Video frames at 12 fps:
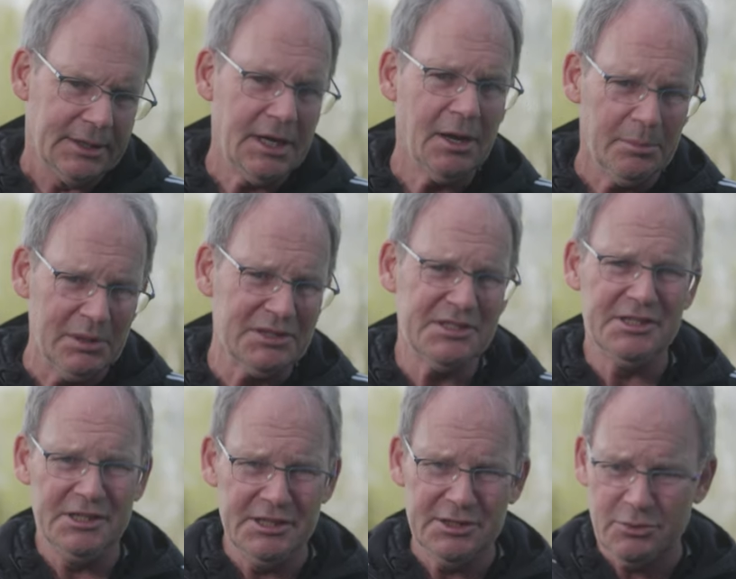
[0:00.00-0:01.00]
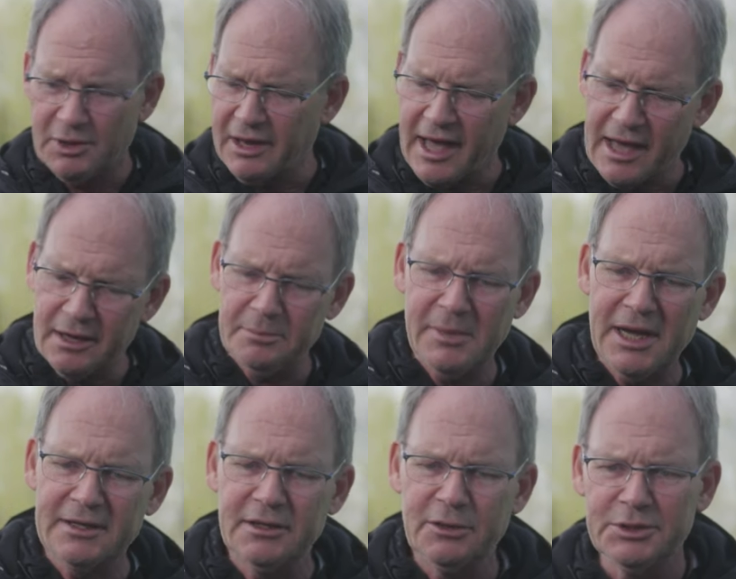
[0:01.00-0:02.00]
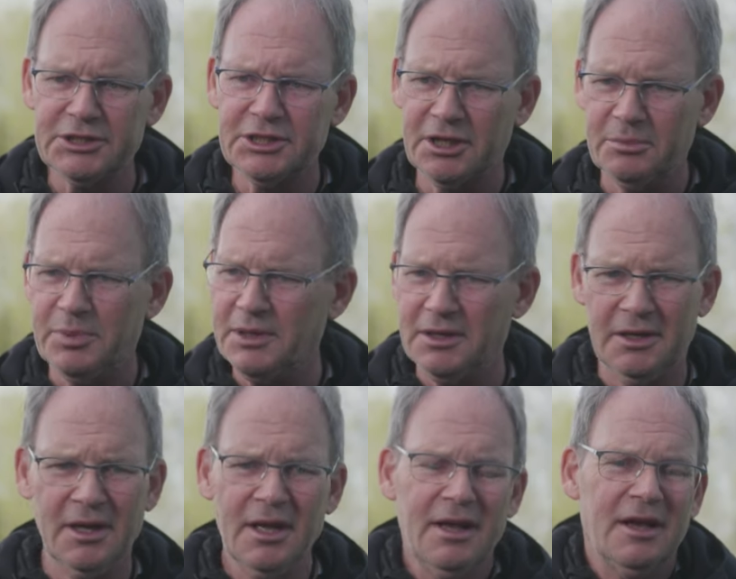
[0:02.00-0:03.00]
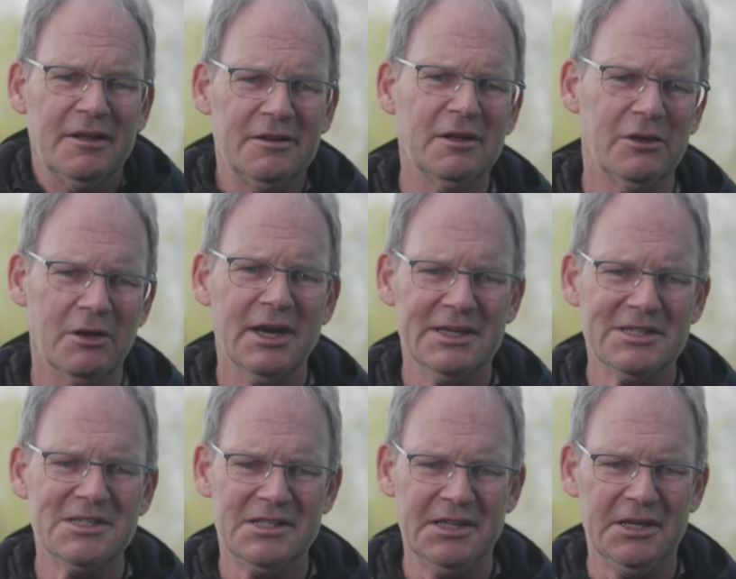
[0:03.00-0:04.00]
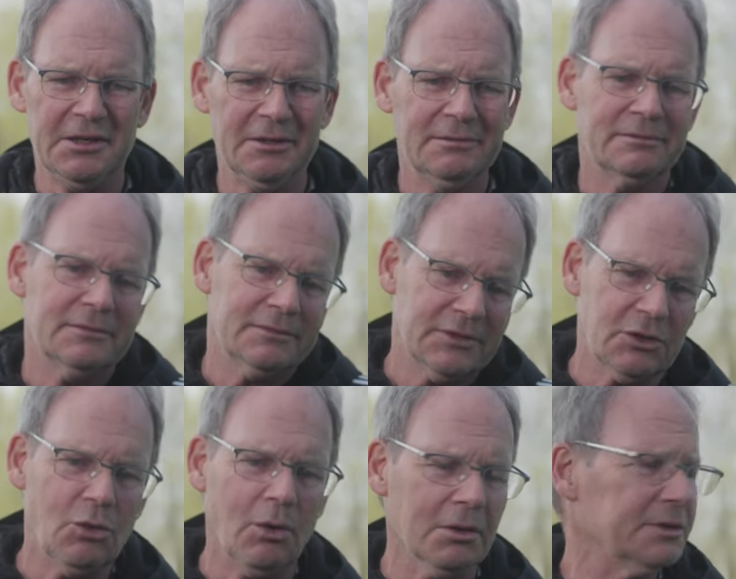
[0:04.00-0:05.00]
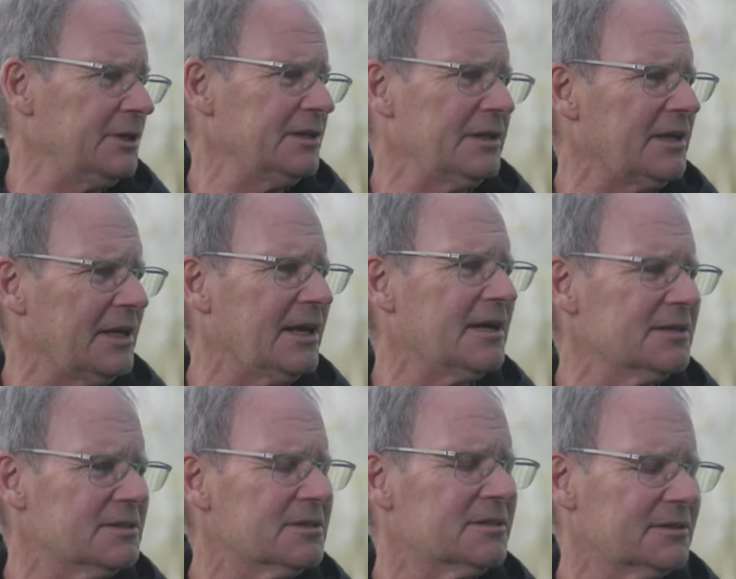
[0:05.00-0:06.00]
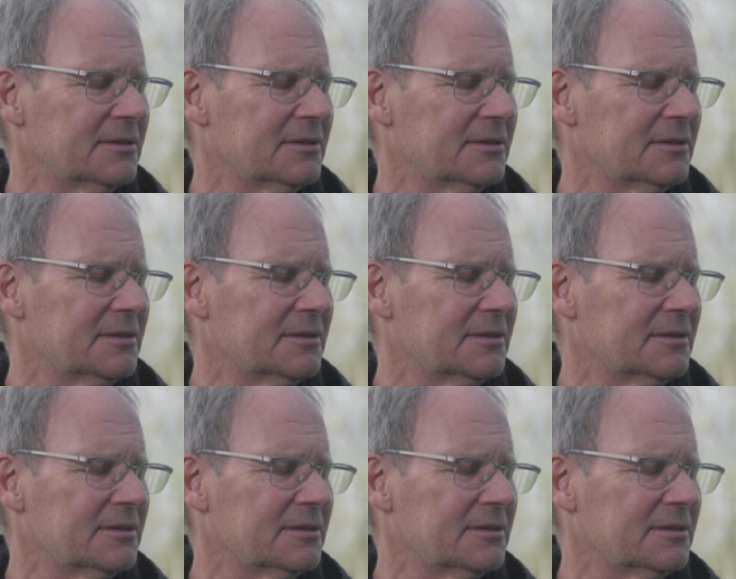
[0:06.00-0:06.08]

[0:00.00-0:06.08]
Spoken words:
couple of seasons when I had him back there with JP, I think you guys see the quality that he has.